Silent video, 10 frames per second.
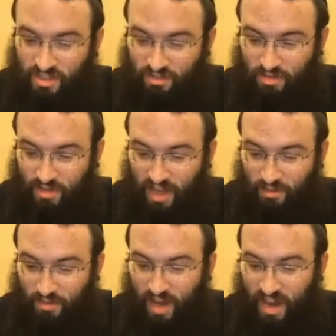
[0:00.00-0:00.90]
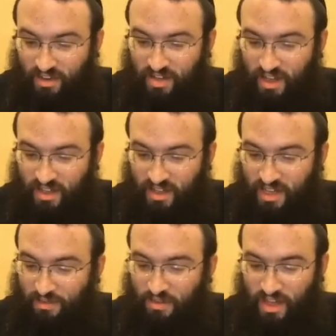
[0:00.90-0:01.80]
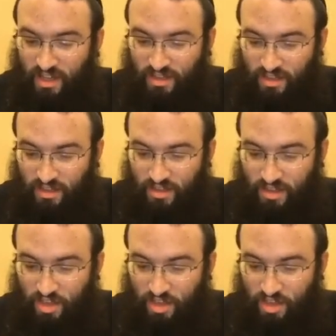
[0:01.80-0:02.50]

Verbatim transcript: says Rav Nachman, and after that,